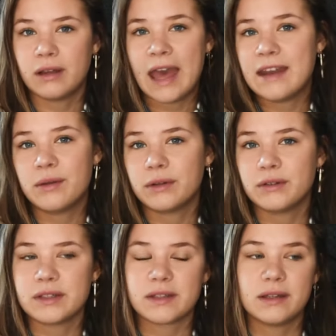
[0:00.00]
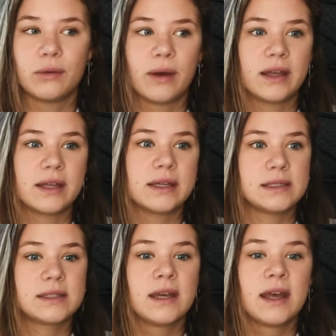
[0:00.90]
anyone who doesn't know where it
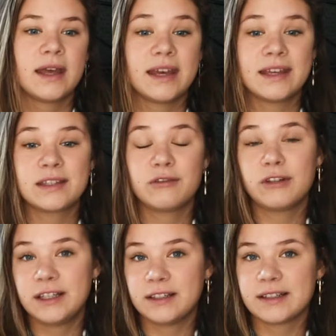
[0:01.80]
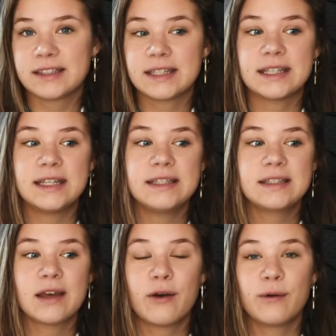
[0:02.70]
is. It's a really nice city,
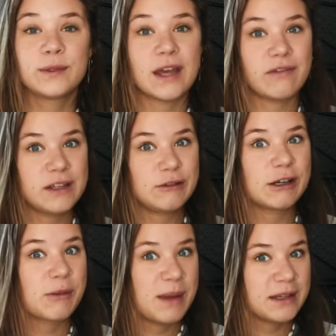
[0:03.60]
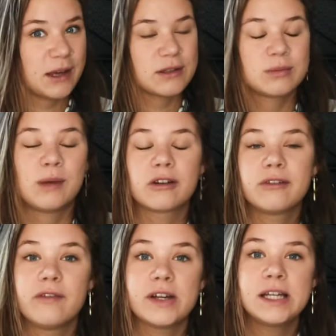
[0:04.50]
so definitely recommend going to
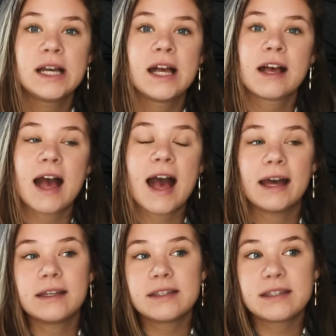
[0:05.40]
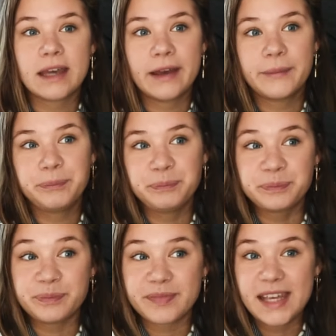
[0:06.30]
Margaret River. And
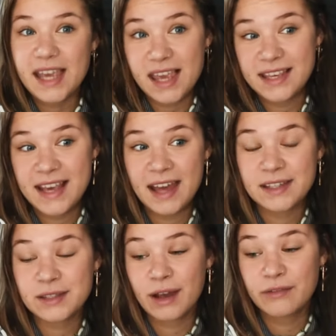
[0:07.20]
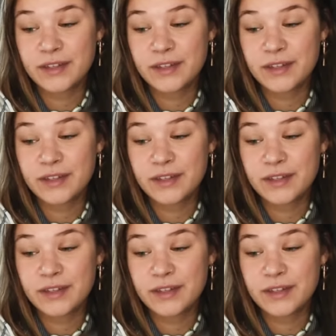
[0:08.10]
yeah, so I've